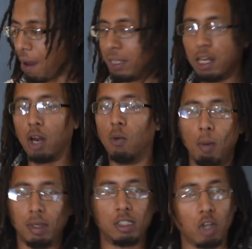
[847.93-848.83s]
Y'all don't want
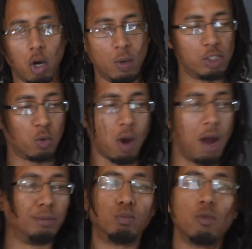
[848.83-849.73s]
me to start a
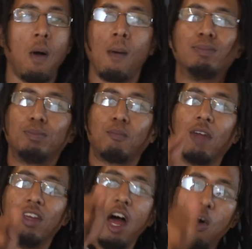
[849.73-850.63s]
restaurant. Y'all